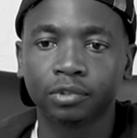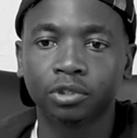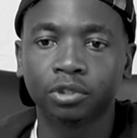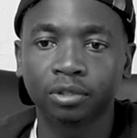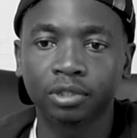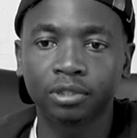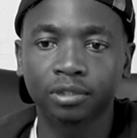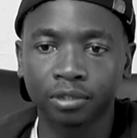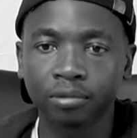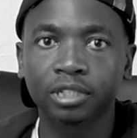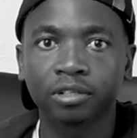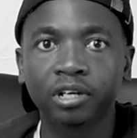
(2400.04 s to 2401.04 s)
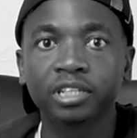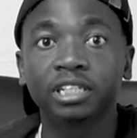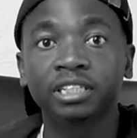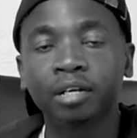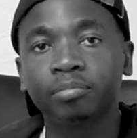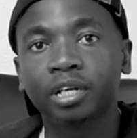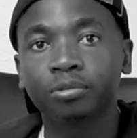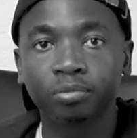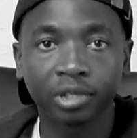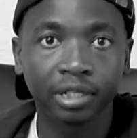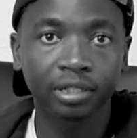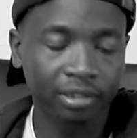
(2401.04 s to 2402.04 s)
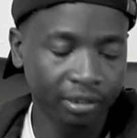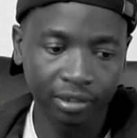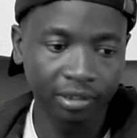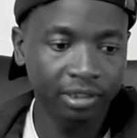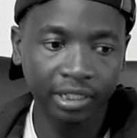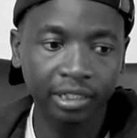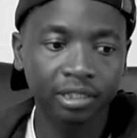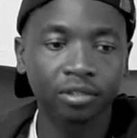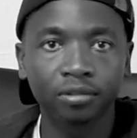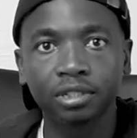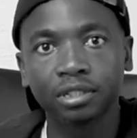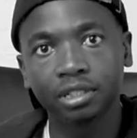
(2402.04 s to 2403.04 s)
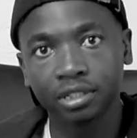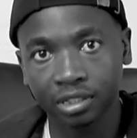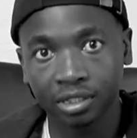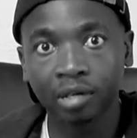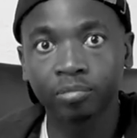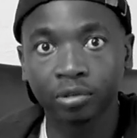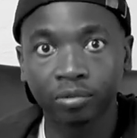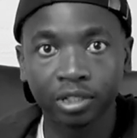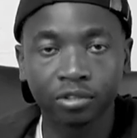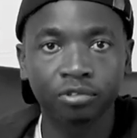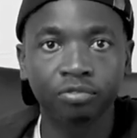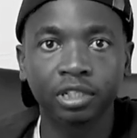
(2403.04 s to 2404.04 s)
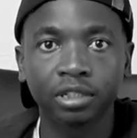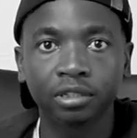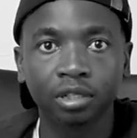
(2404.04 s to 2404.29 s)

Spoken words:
shots, it was around the time that we had stated, this is time we wanted to finish.